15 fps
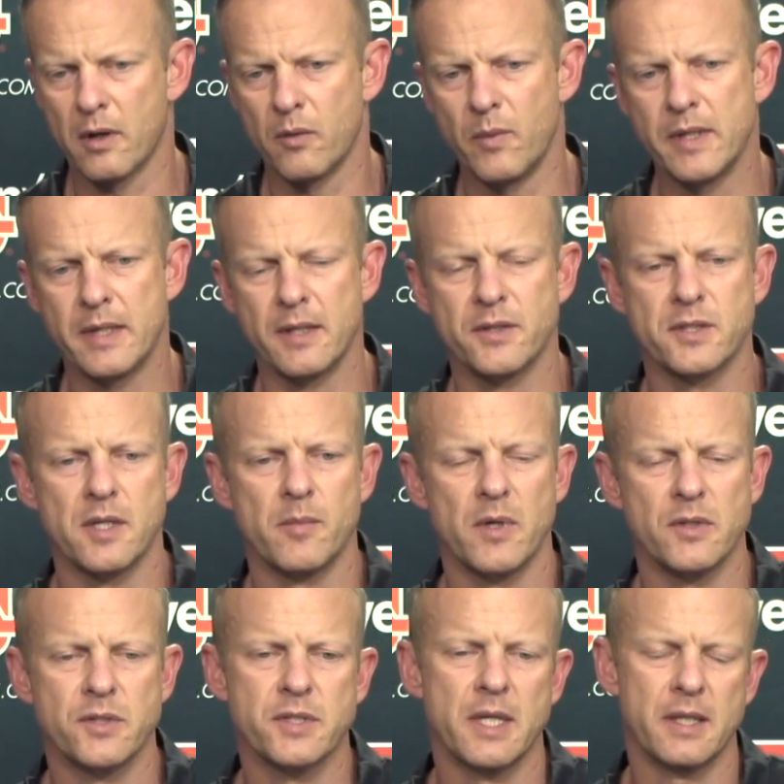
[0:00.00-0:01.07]
and we did some on
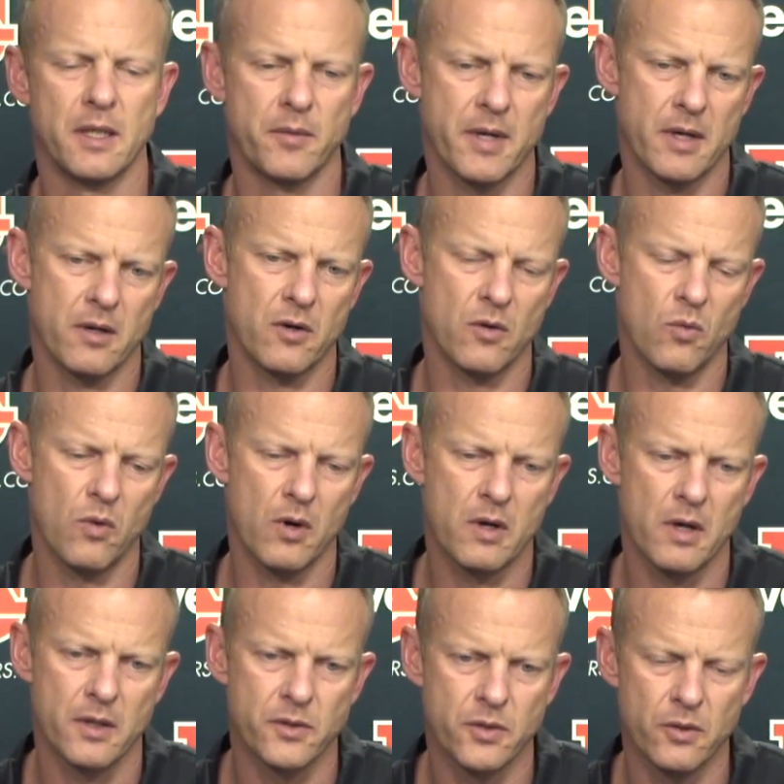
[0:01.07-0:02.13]
Sunday. We got to go to work
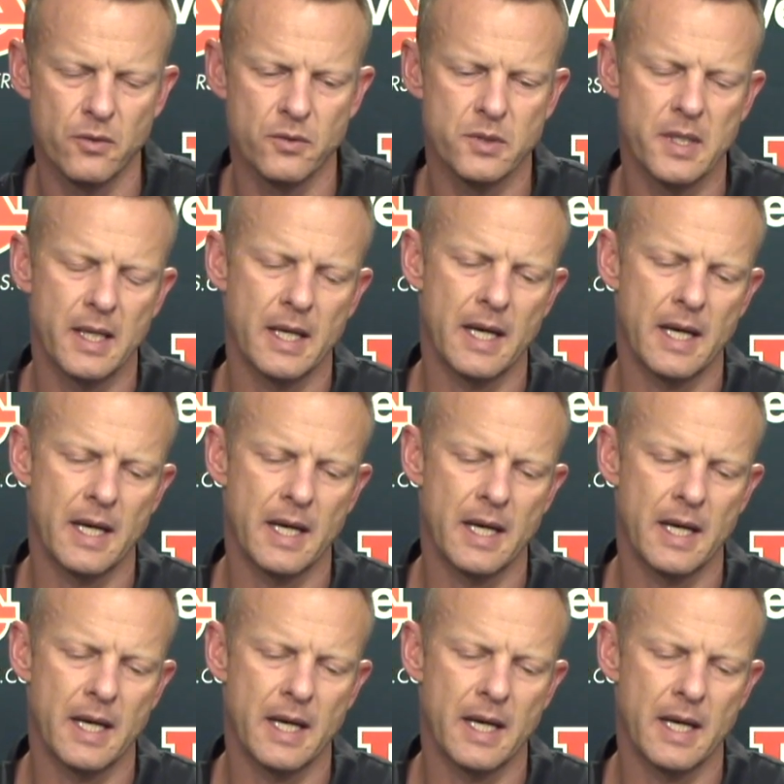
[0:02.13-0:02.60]
on Tuesday.